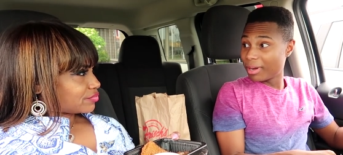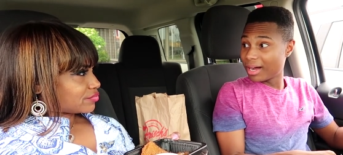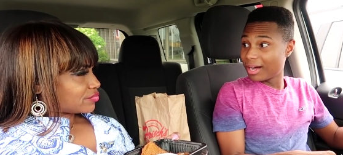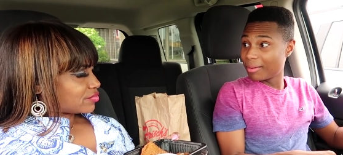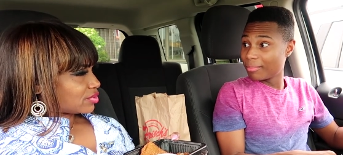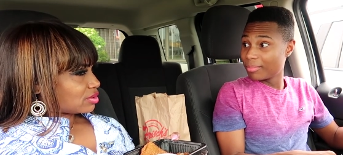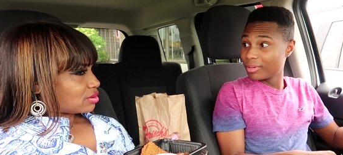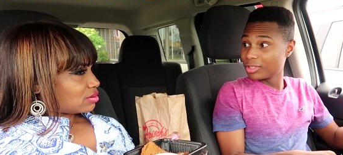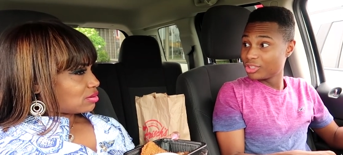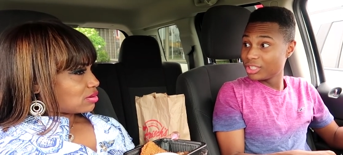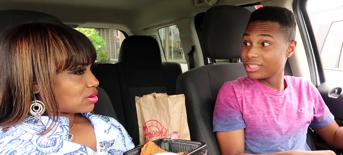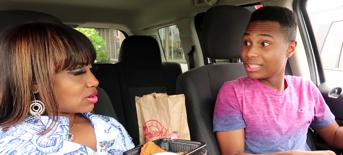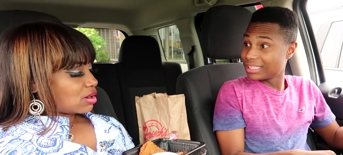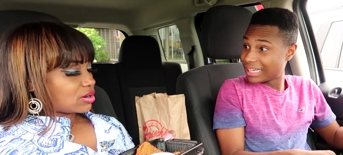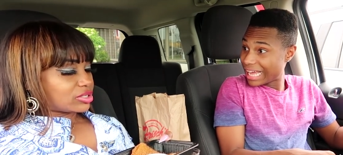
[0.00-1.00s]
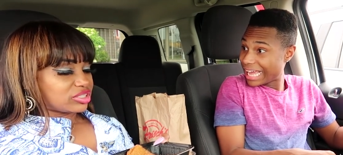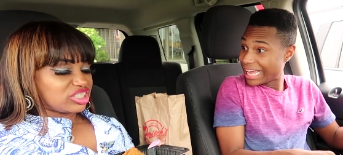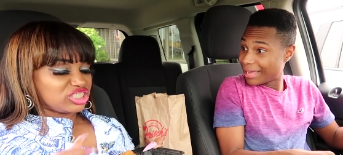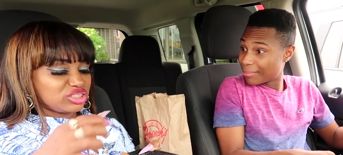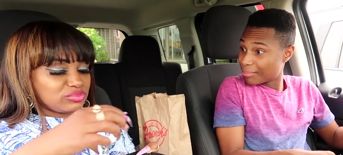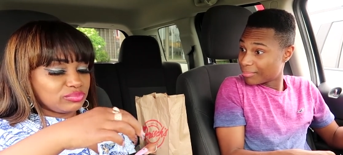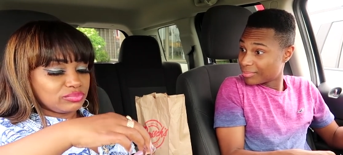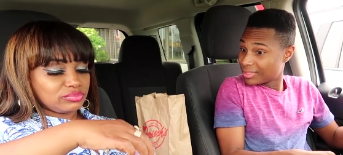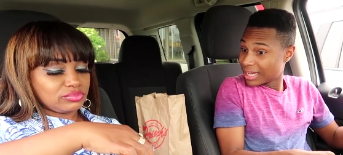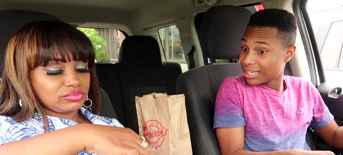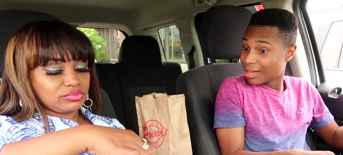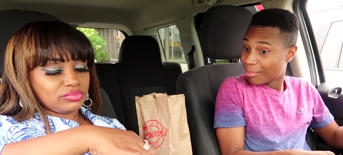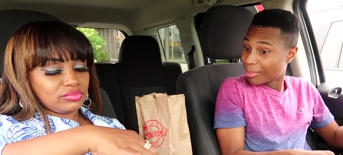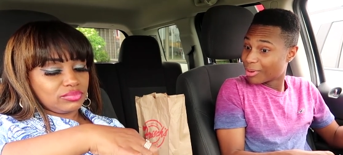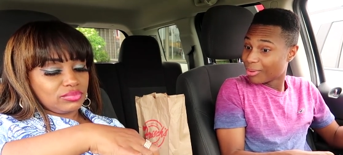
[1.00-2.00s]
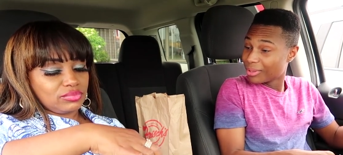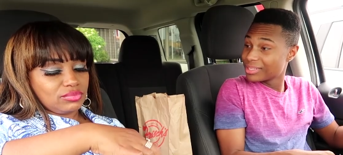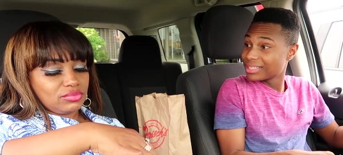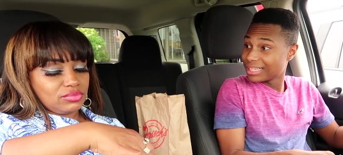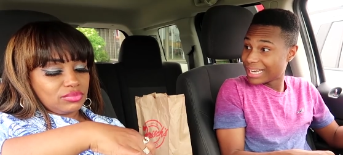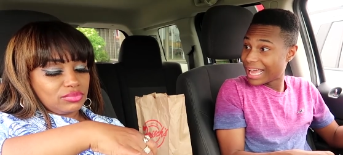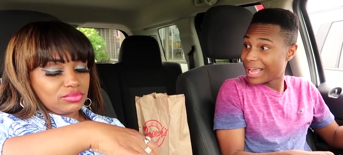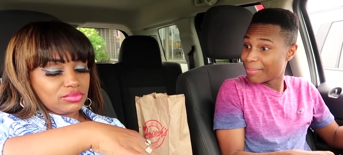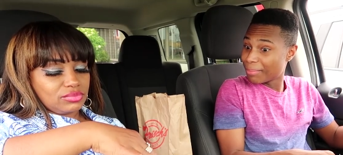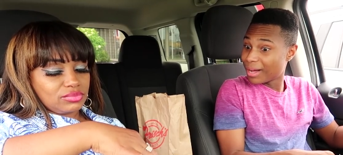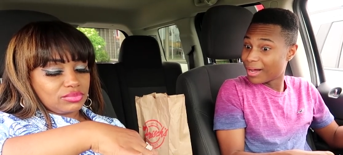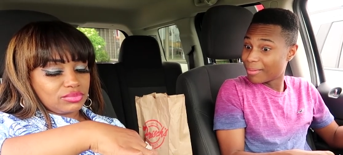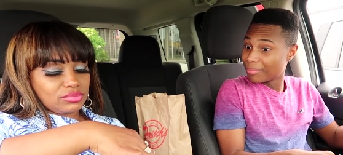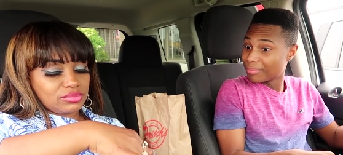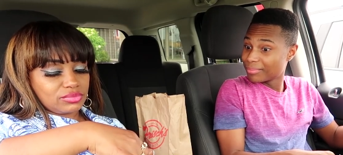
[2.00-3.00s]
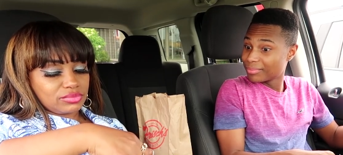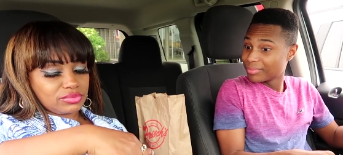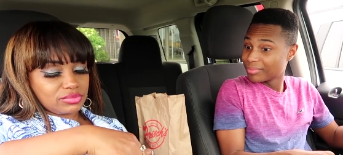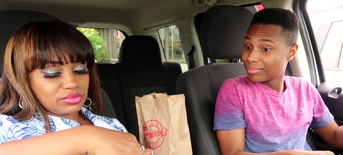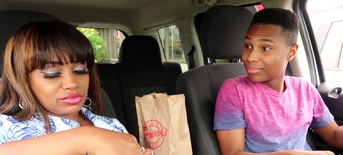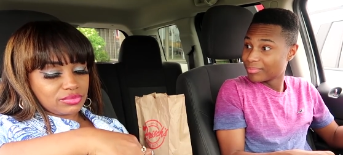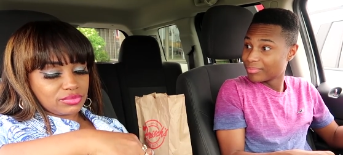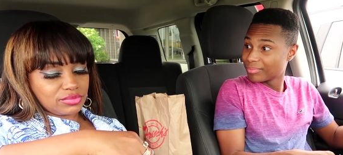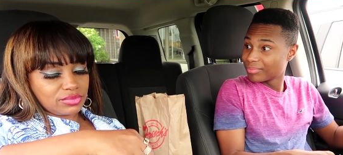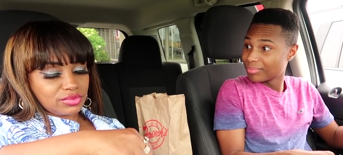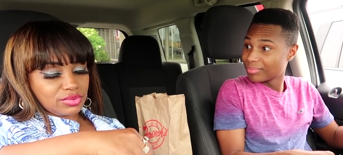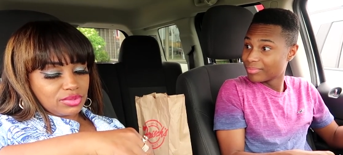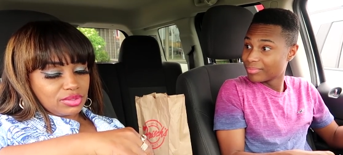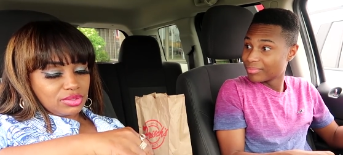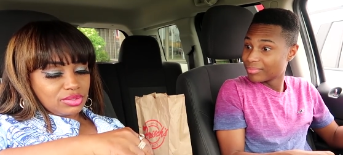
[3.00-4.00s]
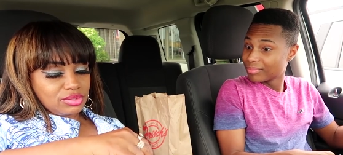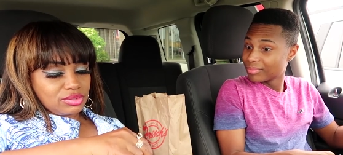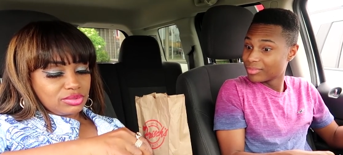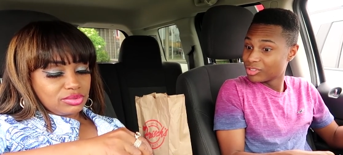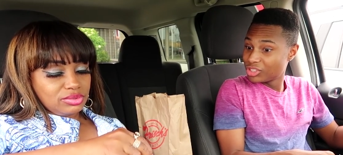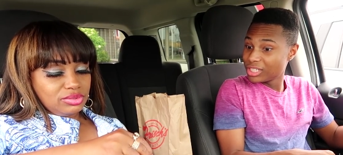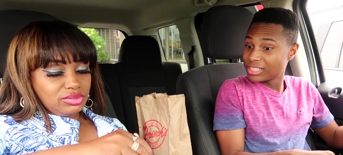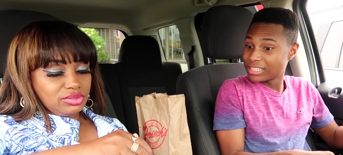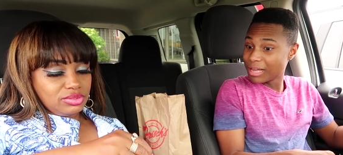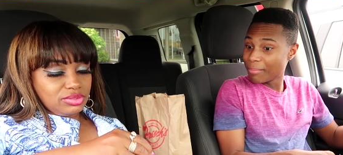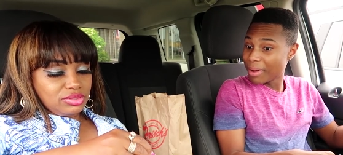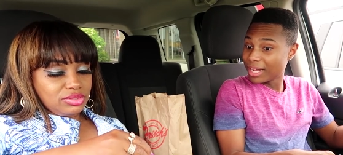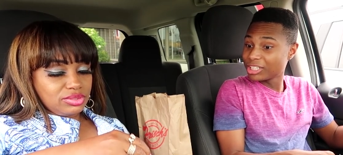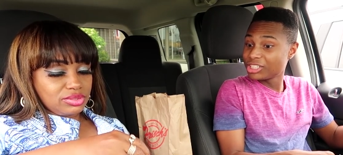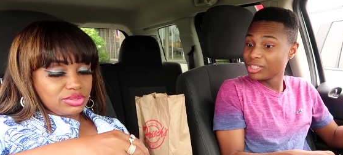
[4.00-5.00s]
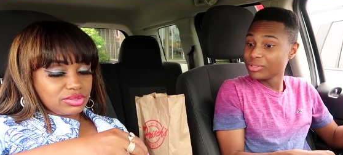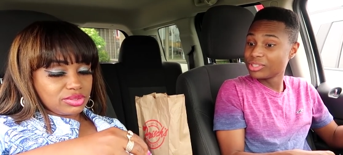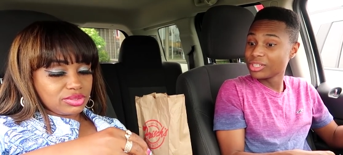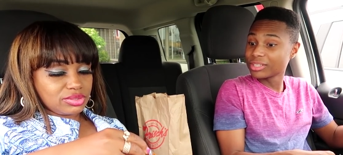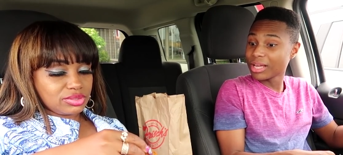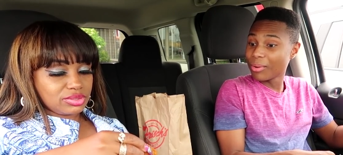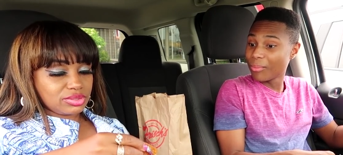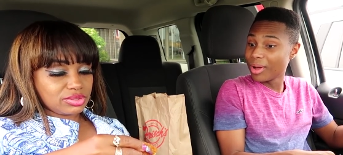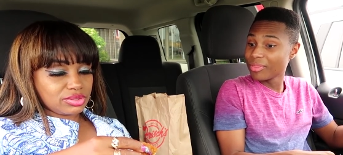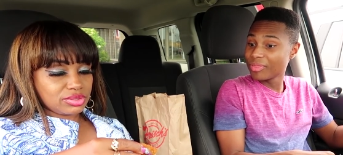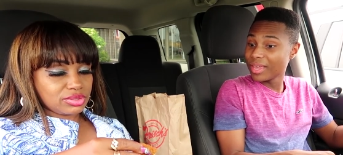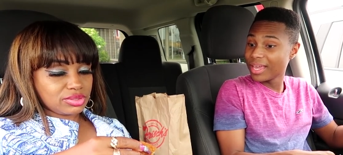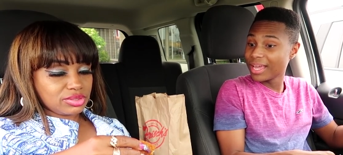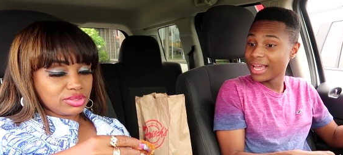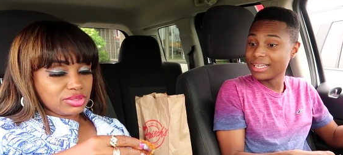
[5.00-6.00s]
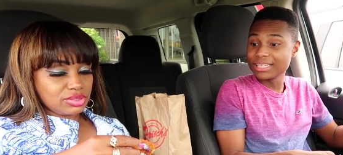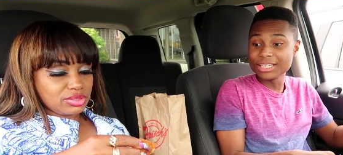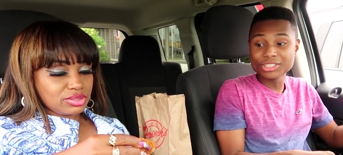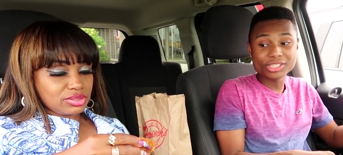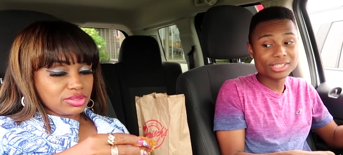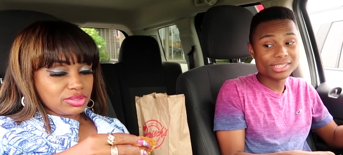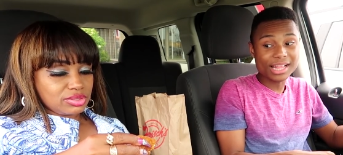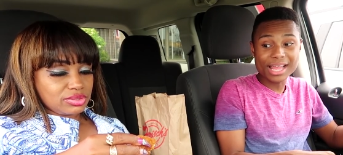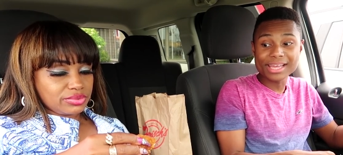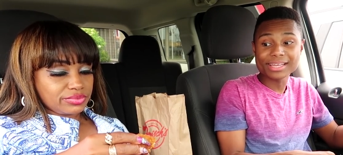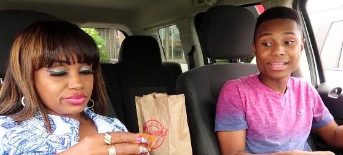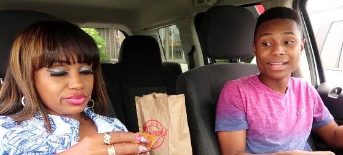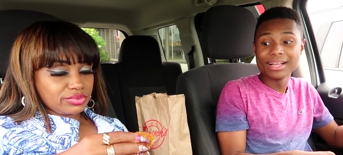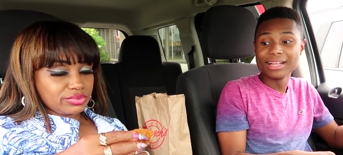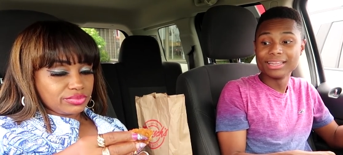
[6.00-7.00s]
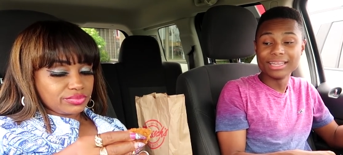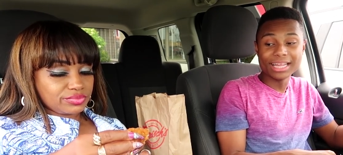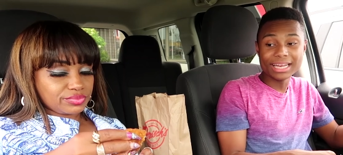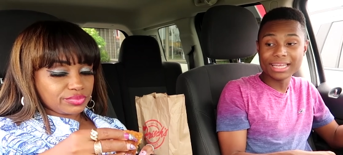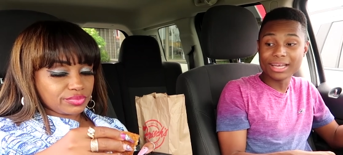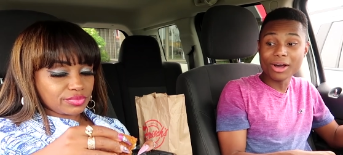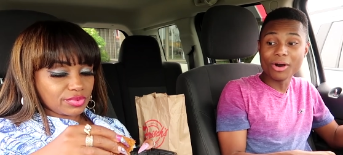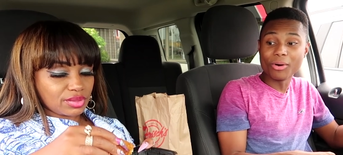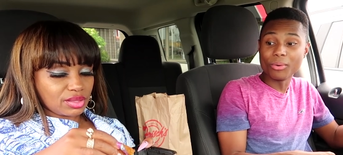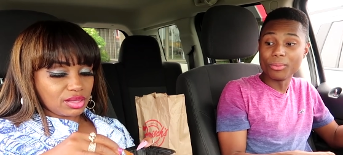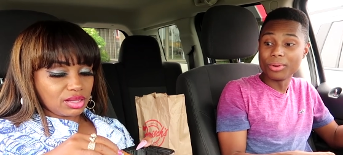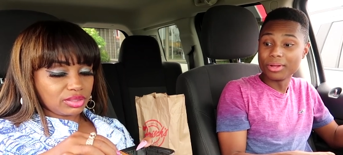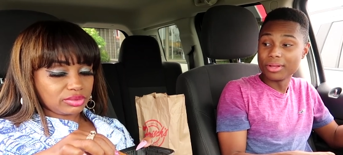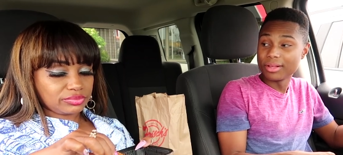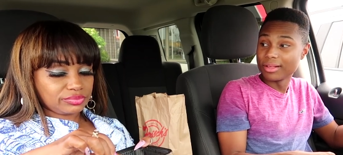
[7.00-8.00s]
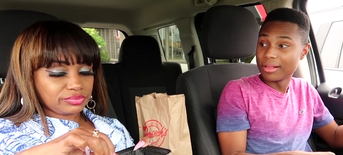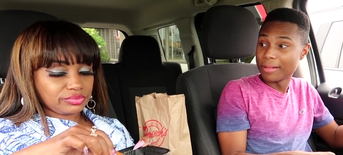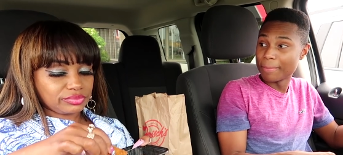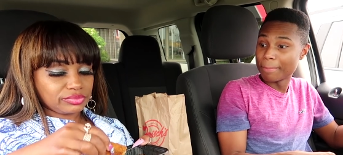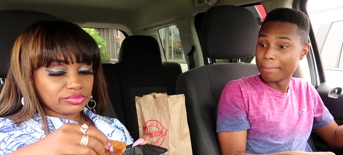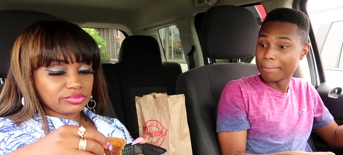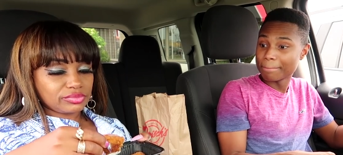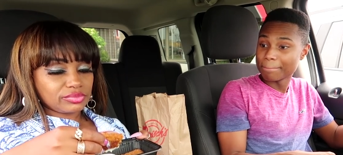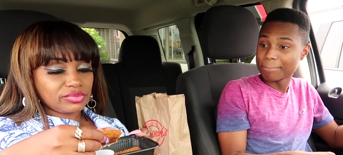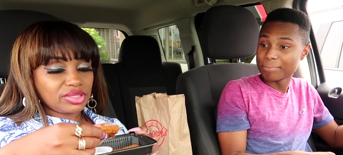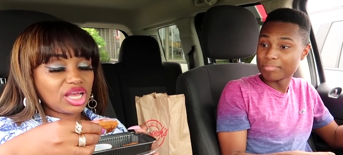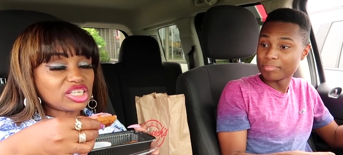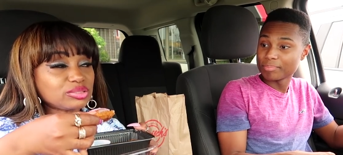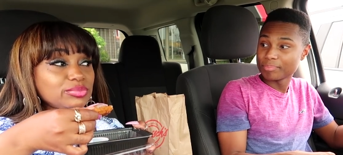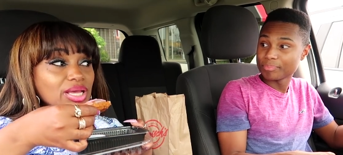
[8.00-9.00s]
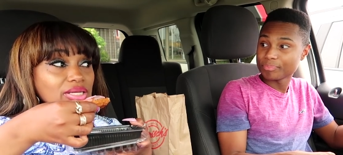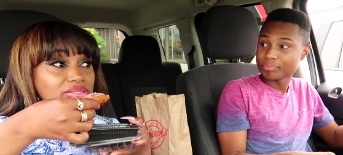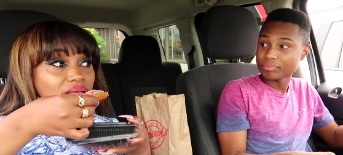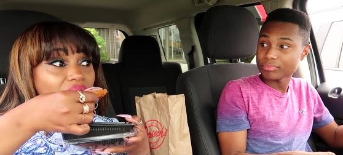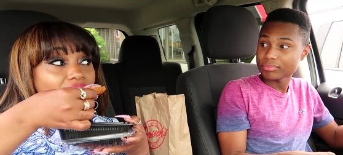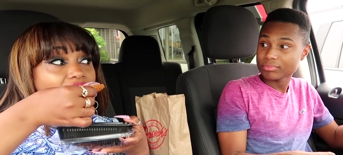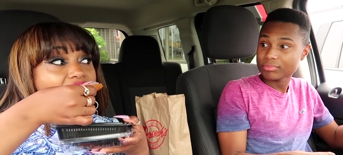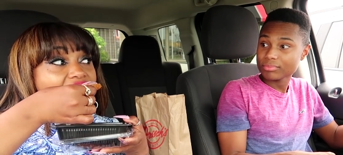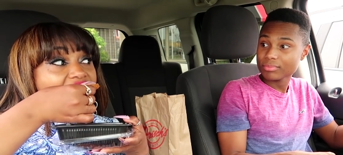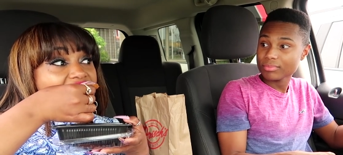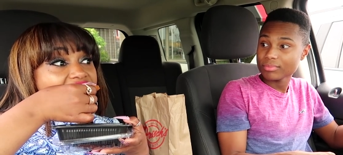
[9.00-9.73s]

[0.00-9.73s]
Speaker 1: mom she's a name Danielle Bregoli's a name mom she's somebody she took that one thing and didn't just like let it go
Speaker 2: catch me outside